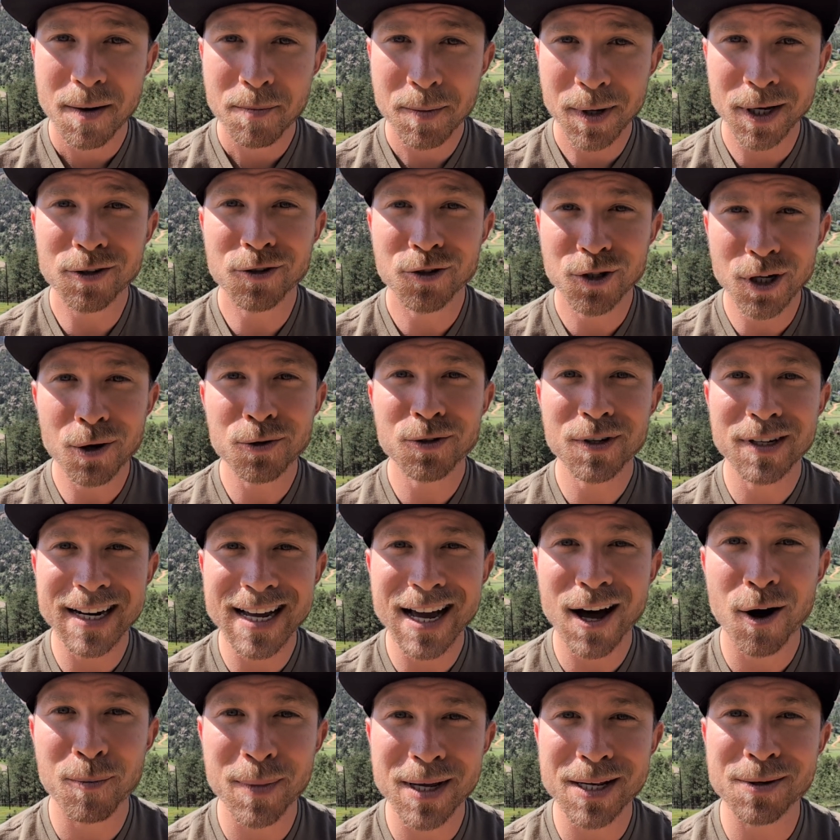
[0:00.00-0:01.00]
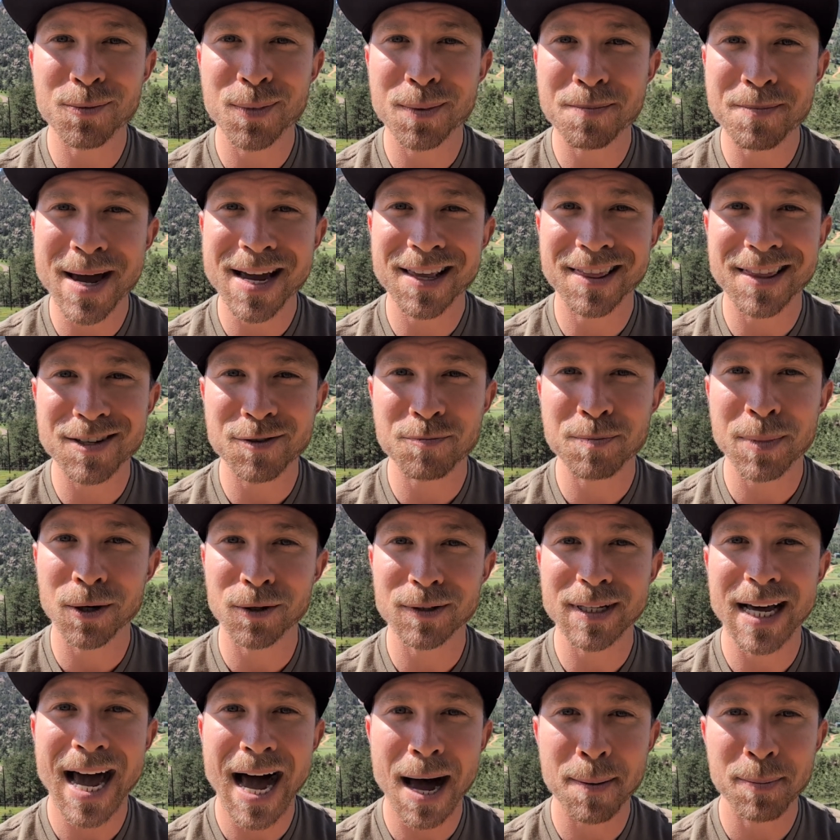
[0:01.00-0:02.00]
Because Joe's going to help me make this
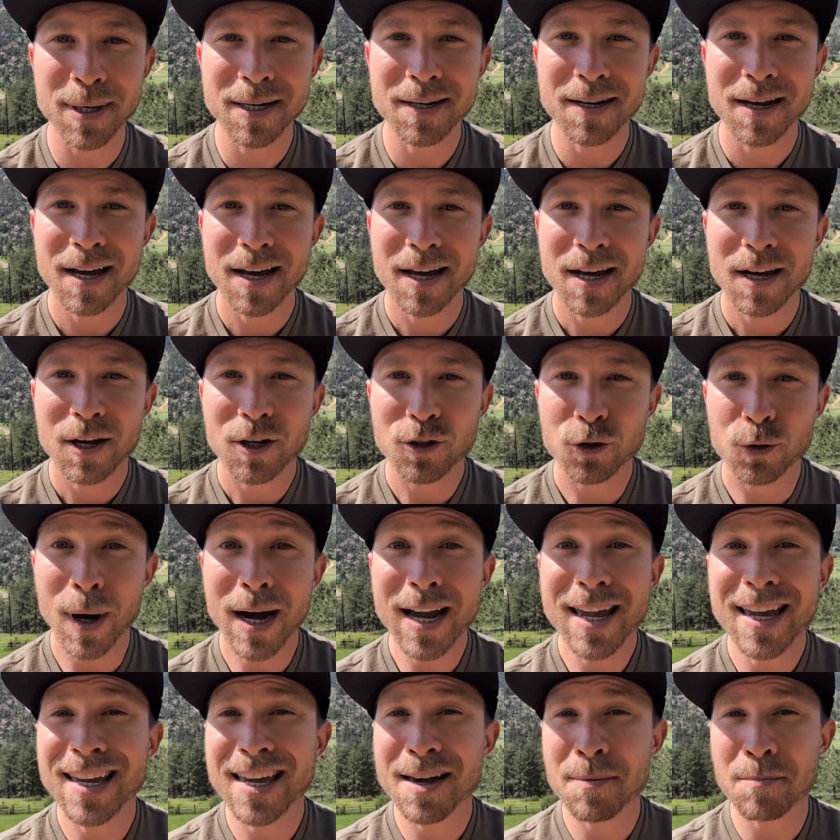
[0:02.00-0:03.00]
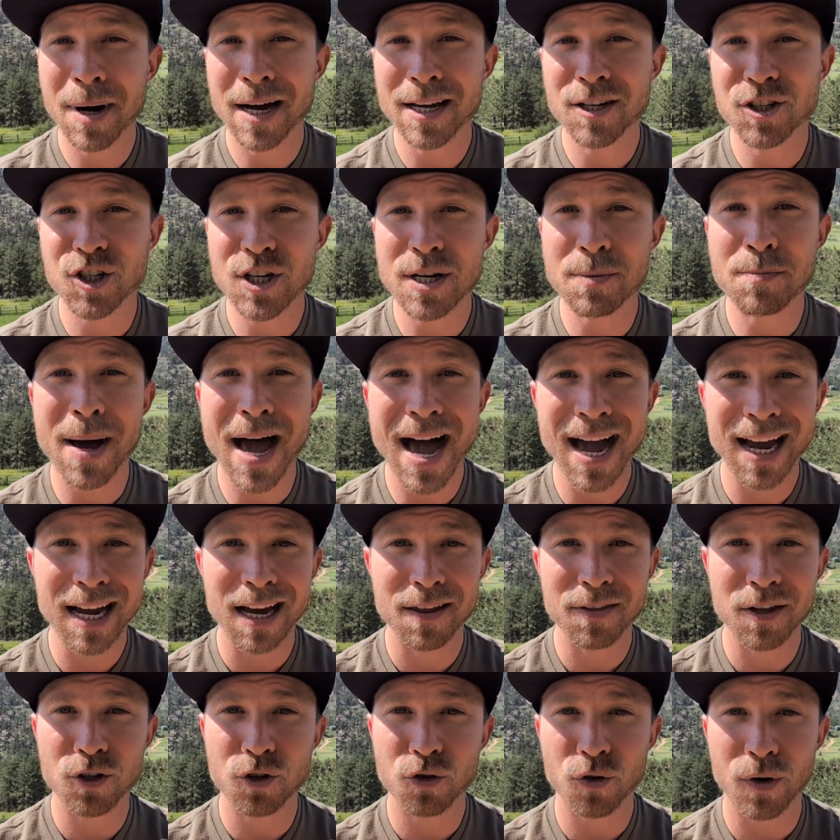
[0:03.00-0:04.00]
build happen so I can get my G back
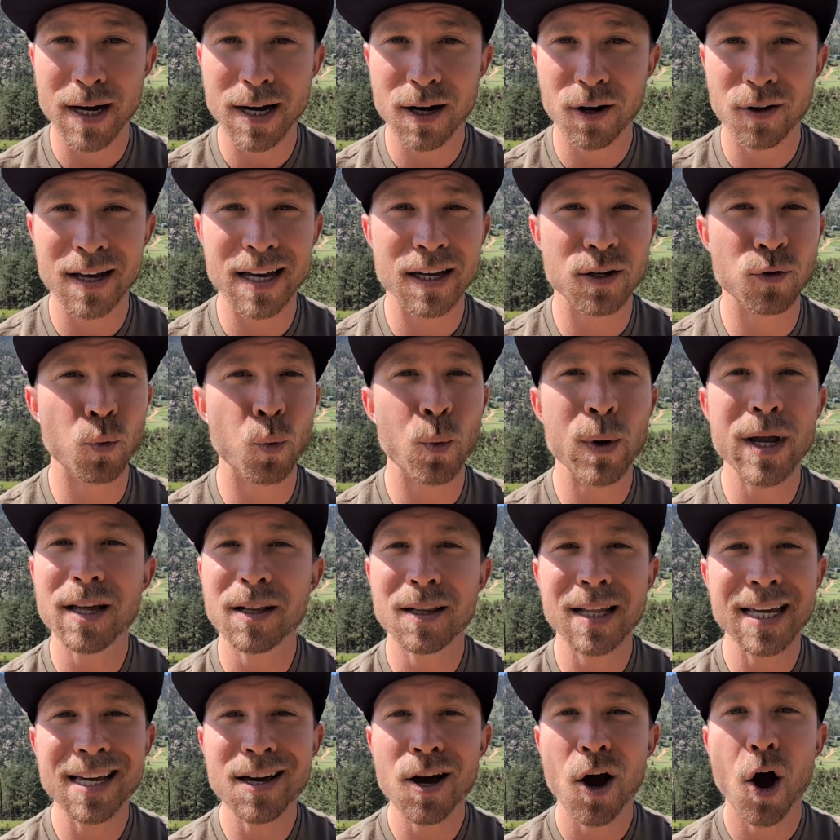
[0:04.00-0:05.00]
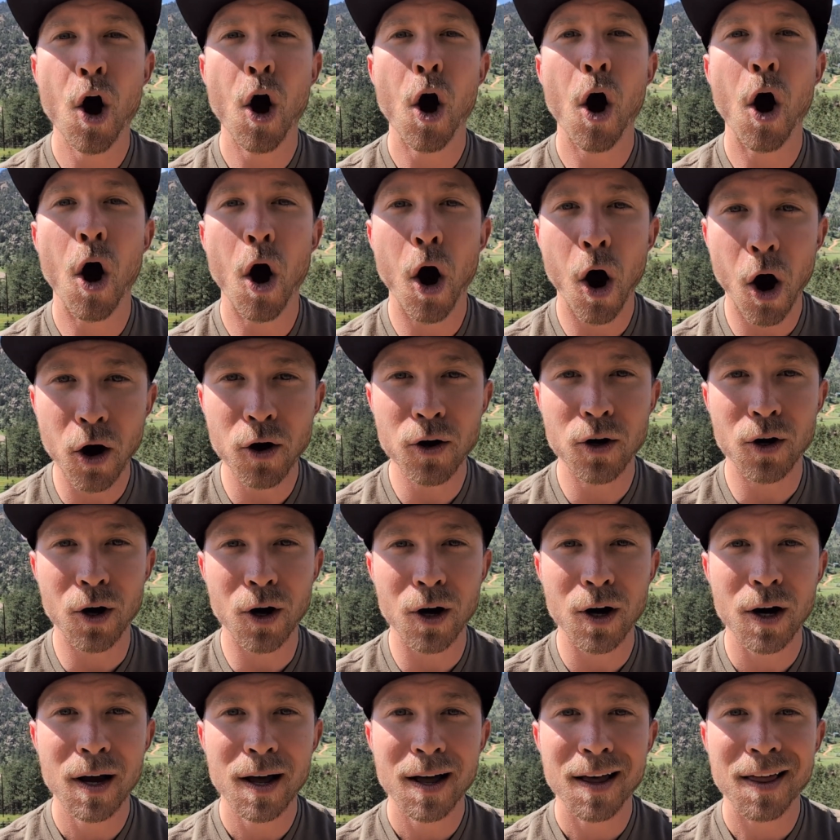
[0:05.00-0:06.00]
on the trail and wheeling
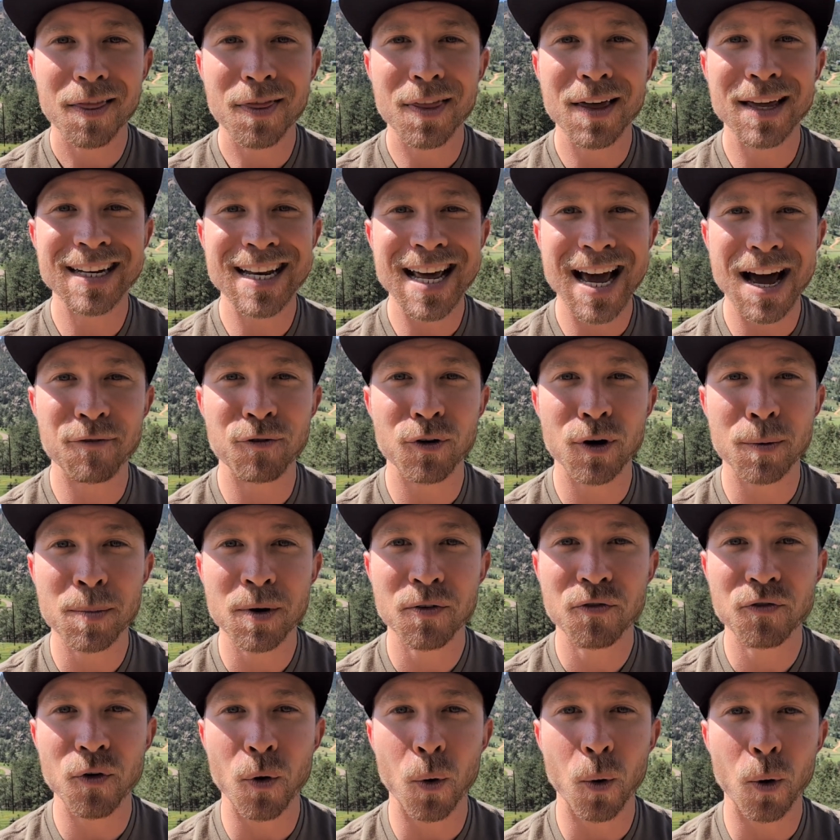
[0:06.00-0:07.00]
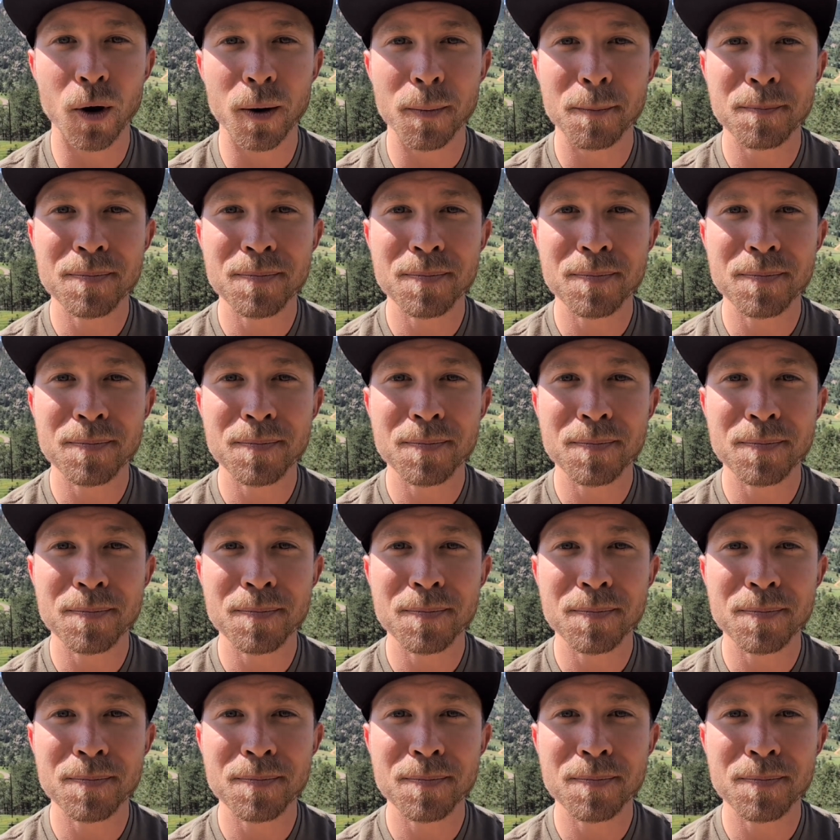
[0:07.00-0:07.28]
harder than ever before.